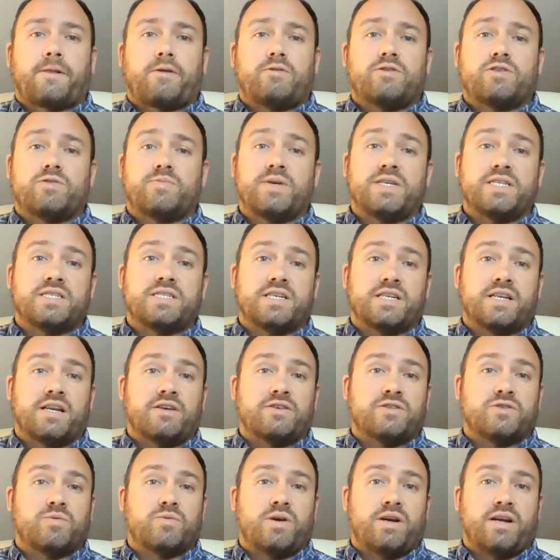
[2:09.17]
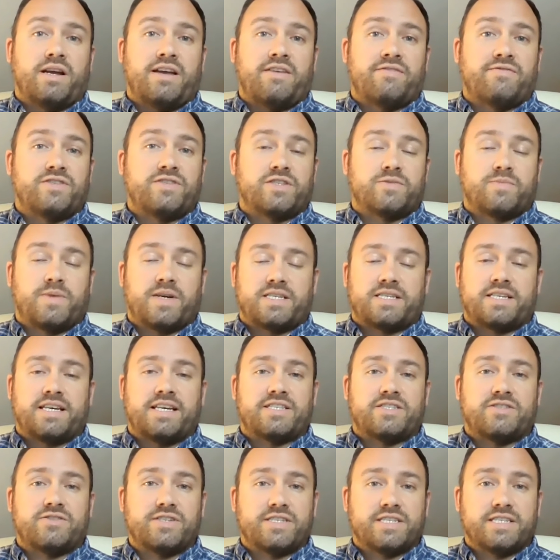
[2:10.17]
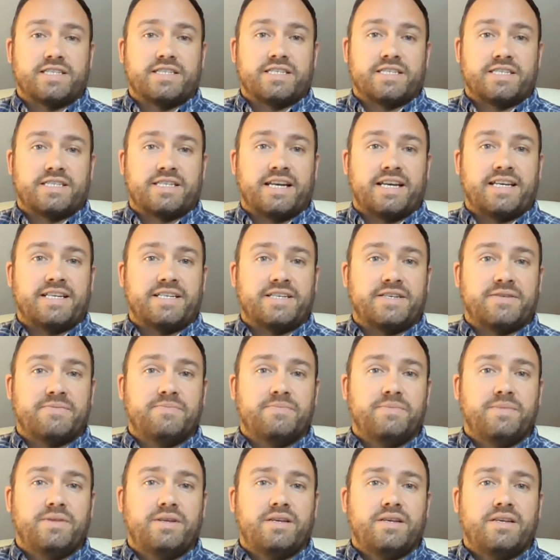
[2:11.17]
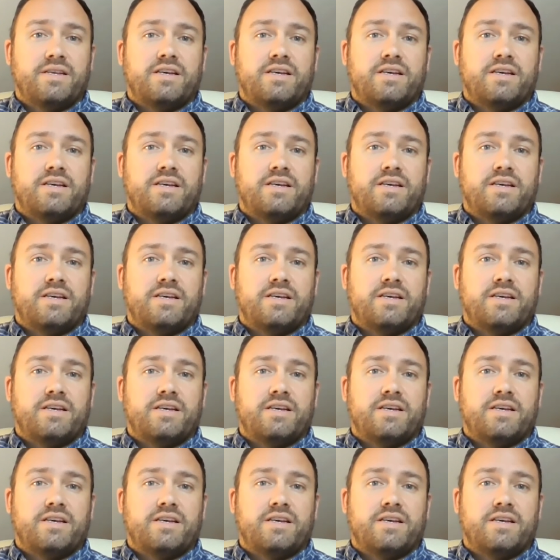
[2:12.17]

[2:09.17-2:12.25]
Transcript: which means it knows where every spectator is in the stadium